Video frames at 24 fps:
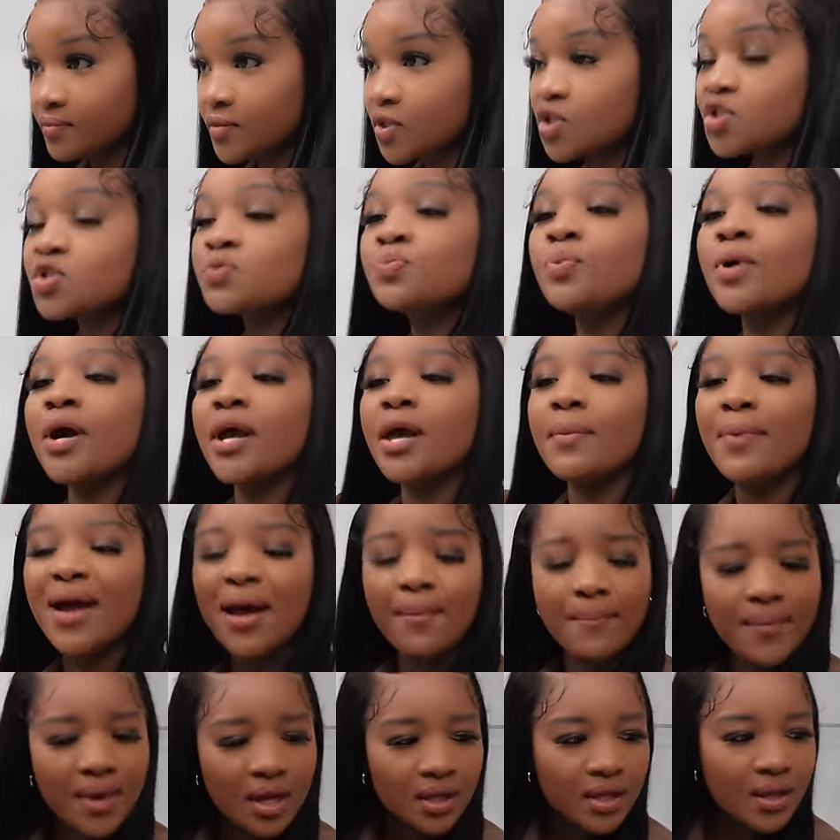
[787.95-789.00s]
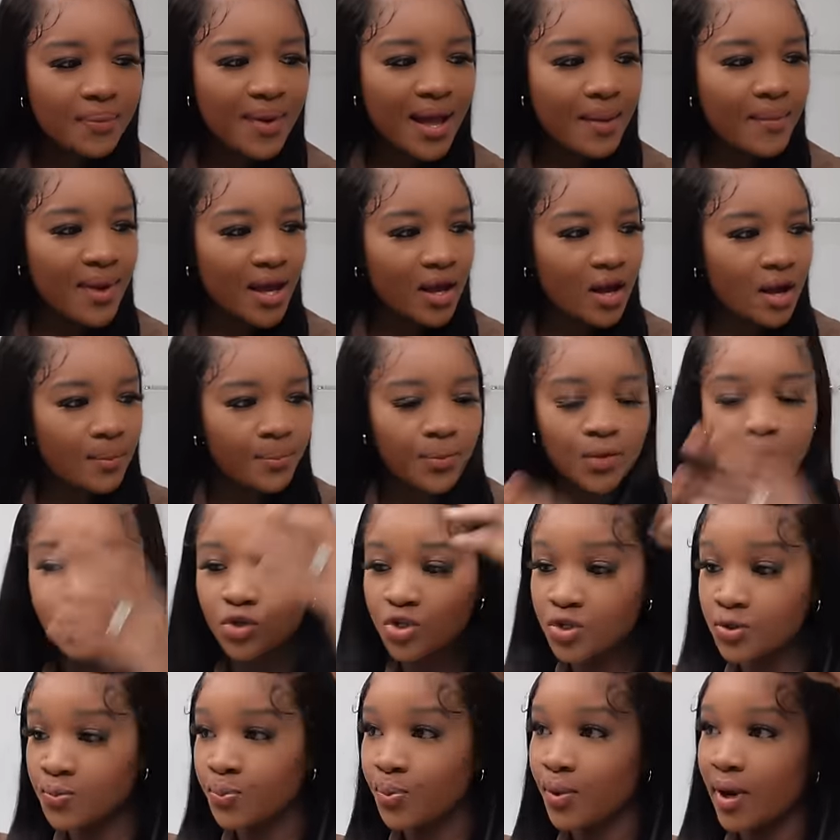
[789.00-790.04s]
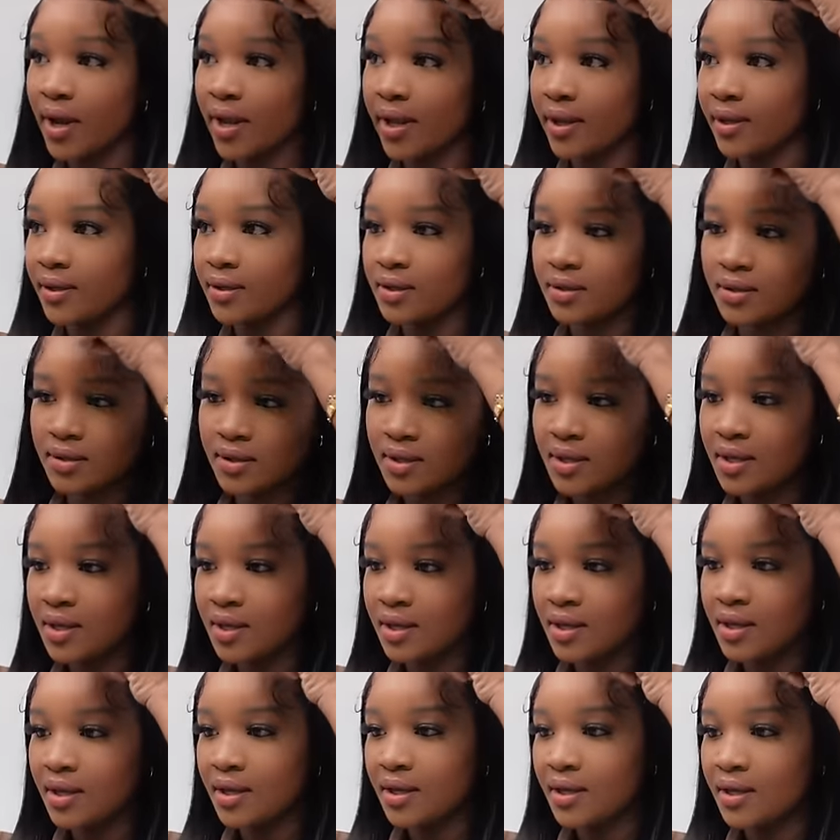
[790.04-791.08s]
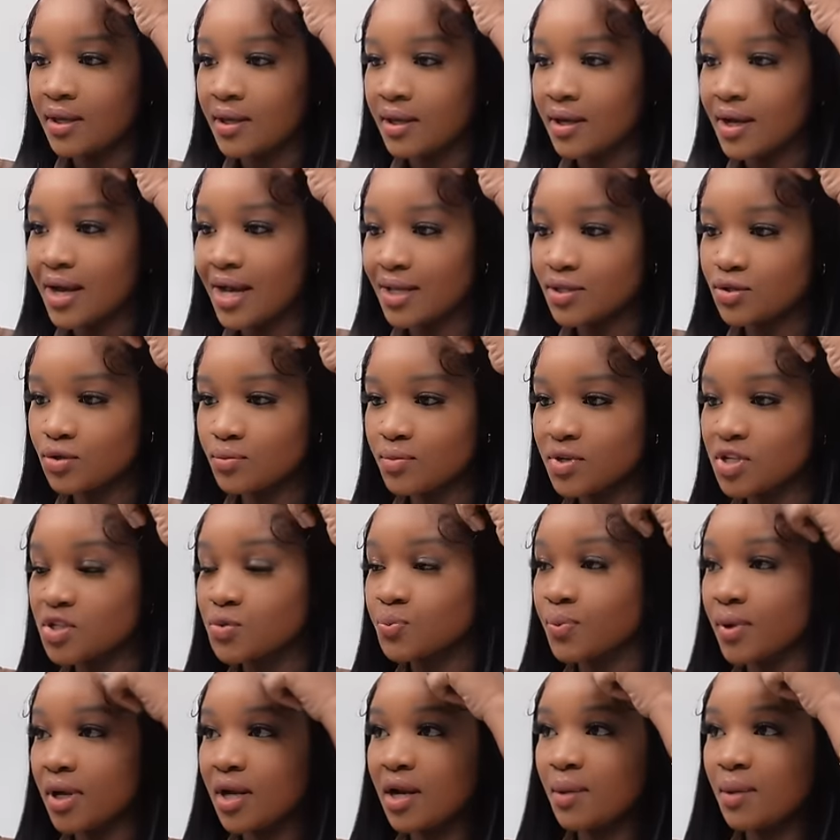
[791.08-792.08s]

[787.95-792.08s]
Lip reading: Spray. If I make up, no spray. Got to be spray.